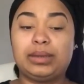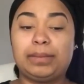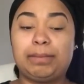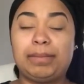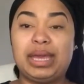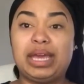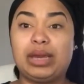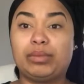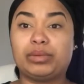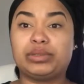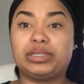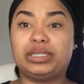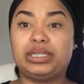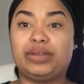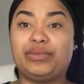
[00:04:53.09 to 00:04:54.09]
makeup
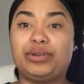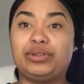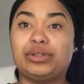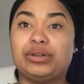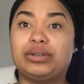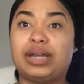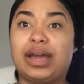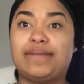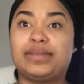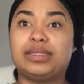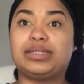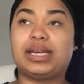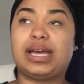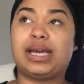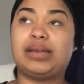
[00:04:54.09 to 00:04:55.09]
routine if you don't have the
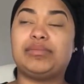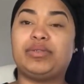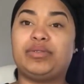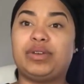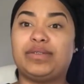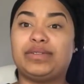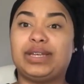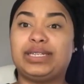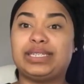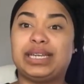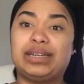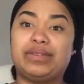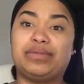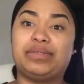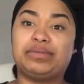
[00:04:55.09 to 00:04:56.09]
time, if you have like
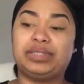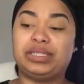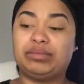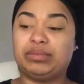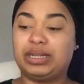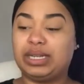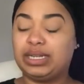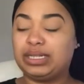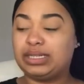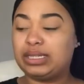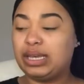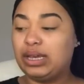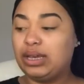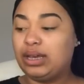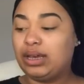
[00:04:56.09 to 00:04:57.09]
10 to 15 minutes.
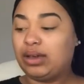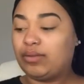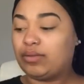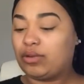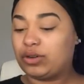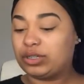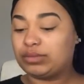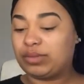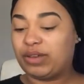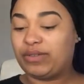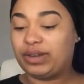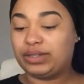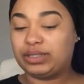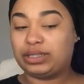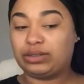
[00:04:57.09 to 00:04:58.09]
Of course, my
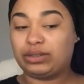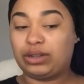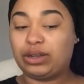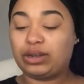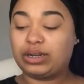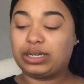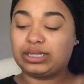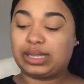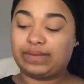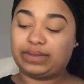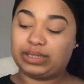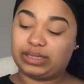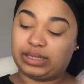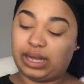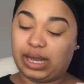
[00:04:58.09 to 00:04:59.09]
video is a little longer because I have
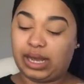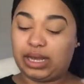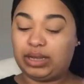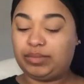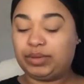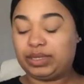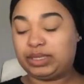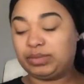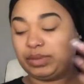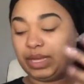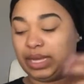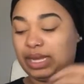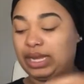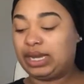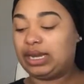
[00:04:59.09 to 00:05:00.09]
to stop,
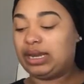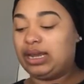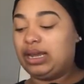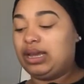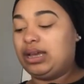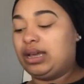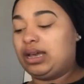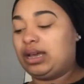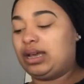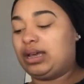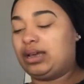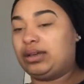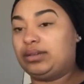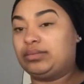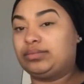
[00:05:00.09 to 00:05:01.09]
explain,
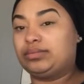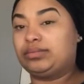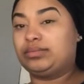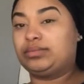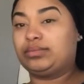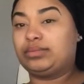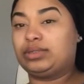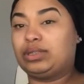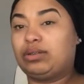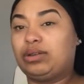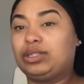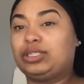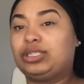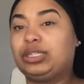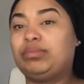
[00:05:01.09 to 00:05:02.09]
So
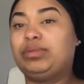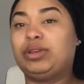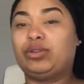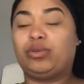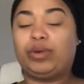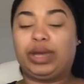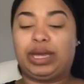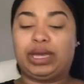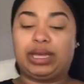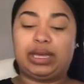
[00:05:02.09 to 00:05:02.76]
it should be quick.